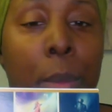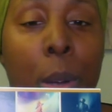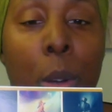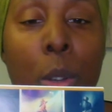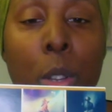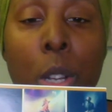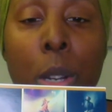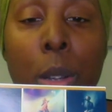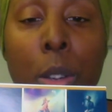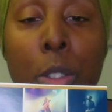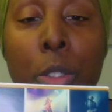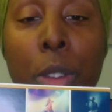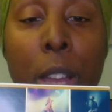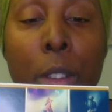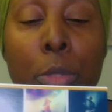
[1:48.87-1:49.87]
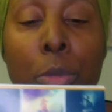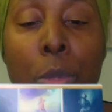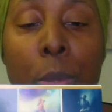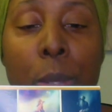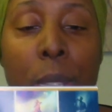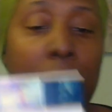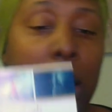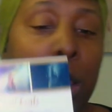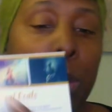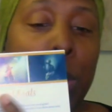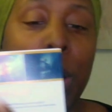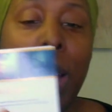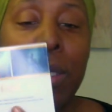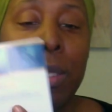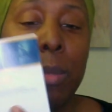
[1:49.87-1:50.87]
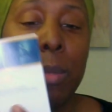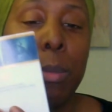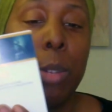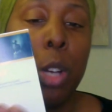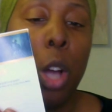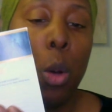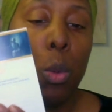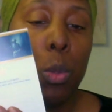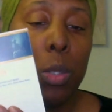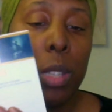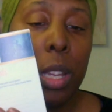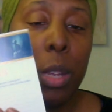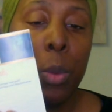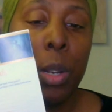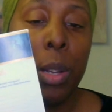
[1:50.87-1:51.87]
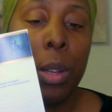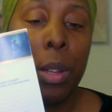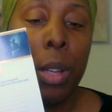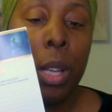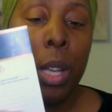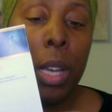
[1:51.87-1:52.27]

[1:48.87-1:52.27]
or you're going to create a routine, you want to have some goals that you want to